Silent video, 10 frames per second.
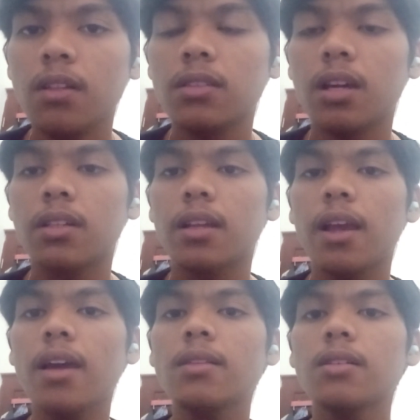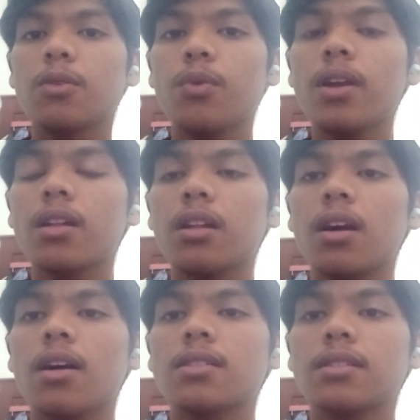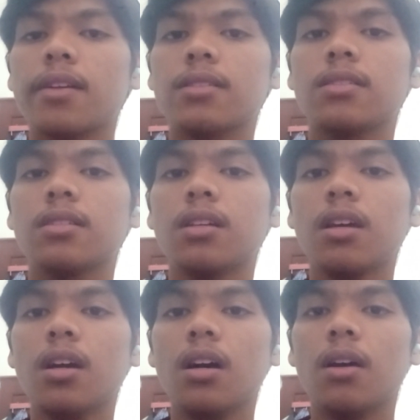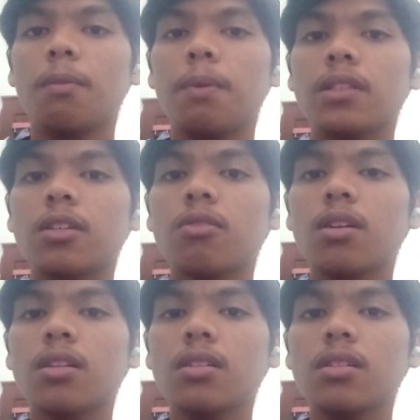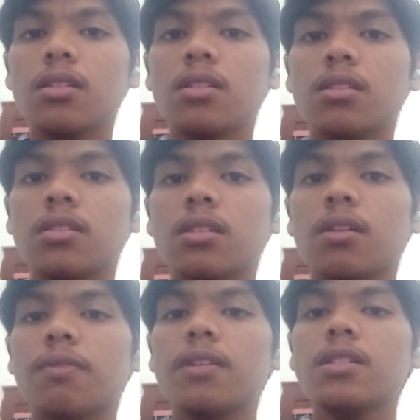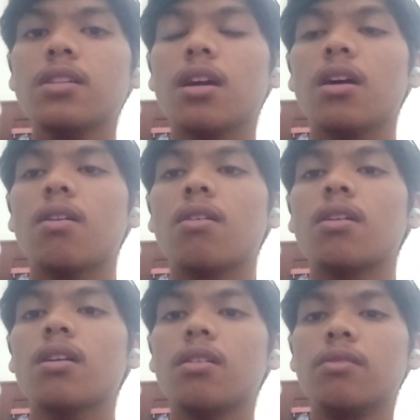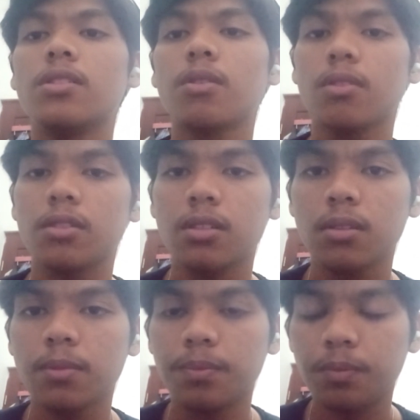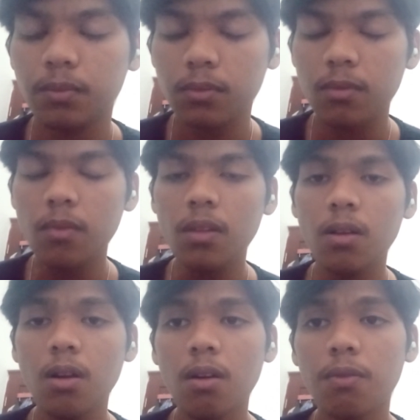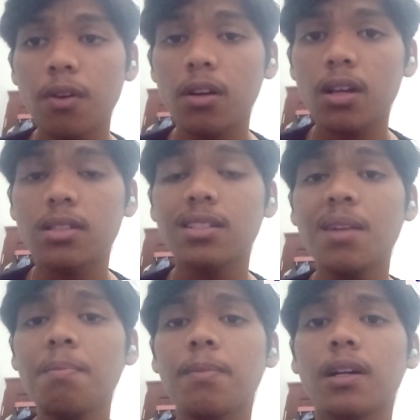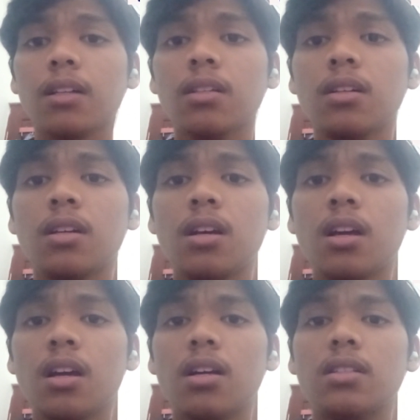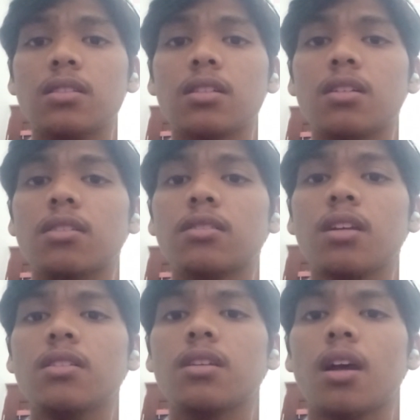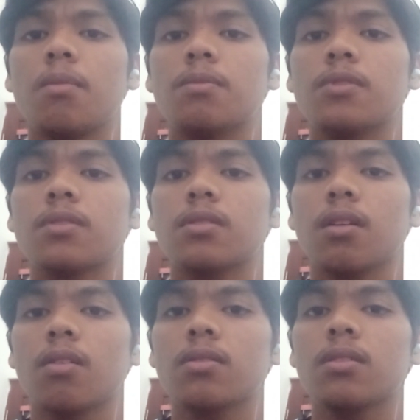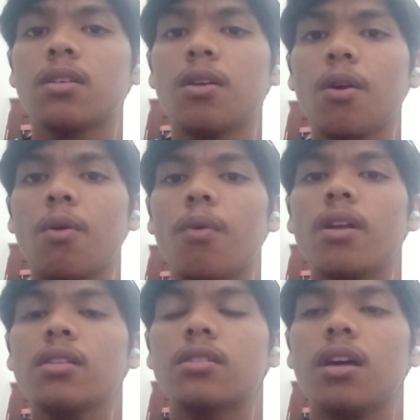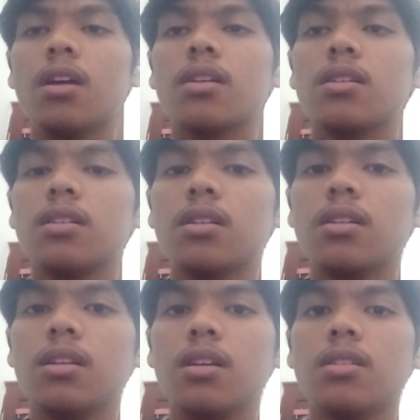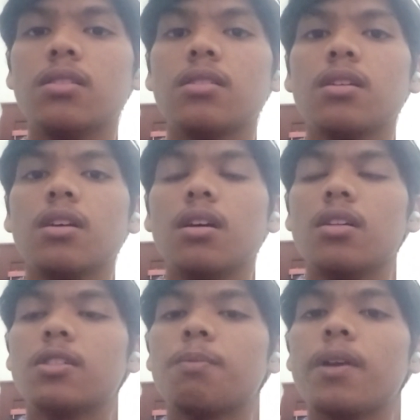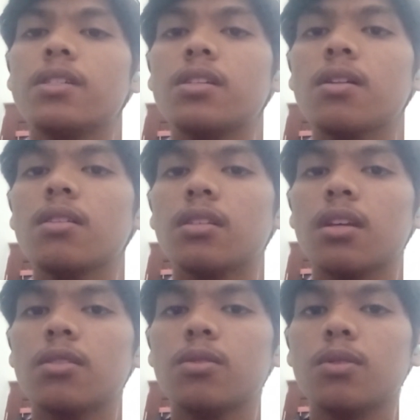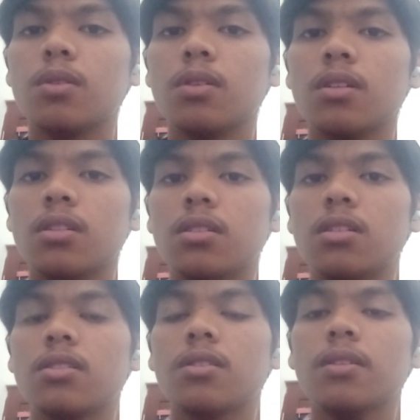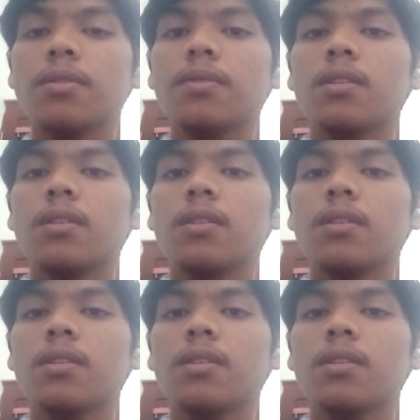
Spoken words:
that can quickly access a particular service or research. For example, in curtain time slot, where there is a special need to receive